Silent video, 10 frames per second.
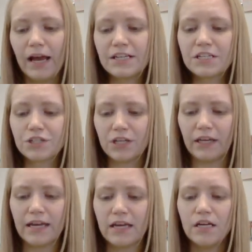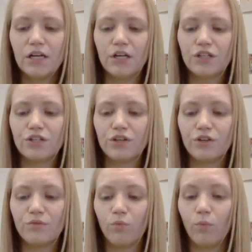Additionally,
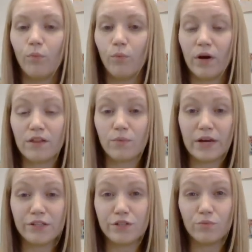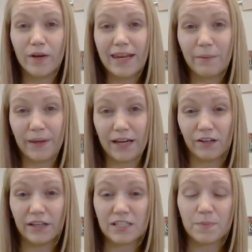one of the ways you win at
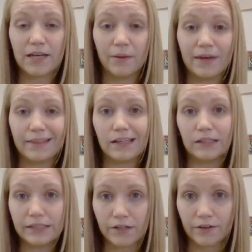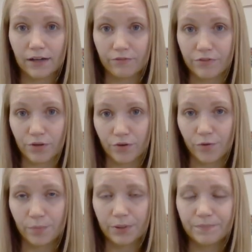panel is becoming the leader of the
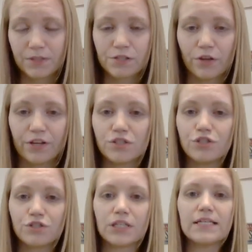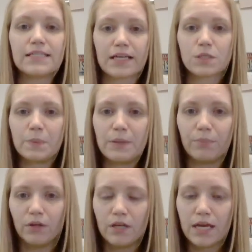group. So there's usually 6
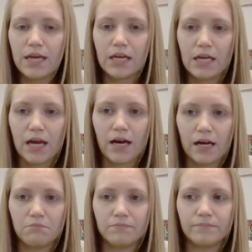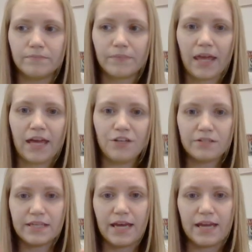people, and you
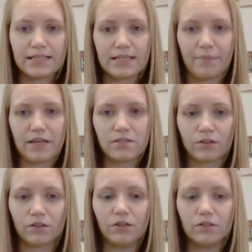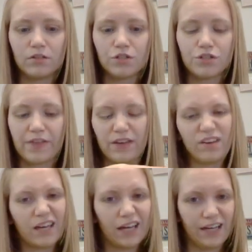sit in a semicircle so that
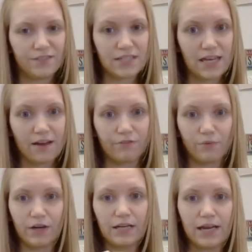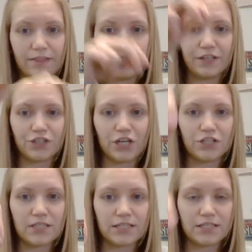you can kind of see everyone, and then the
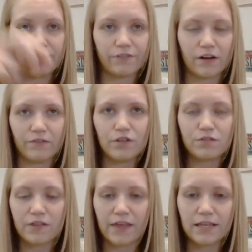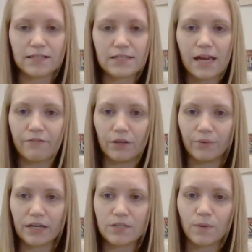judge sits in front of you so they can see
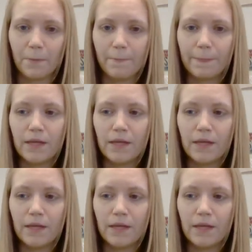everyone as well.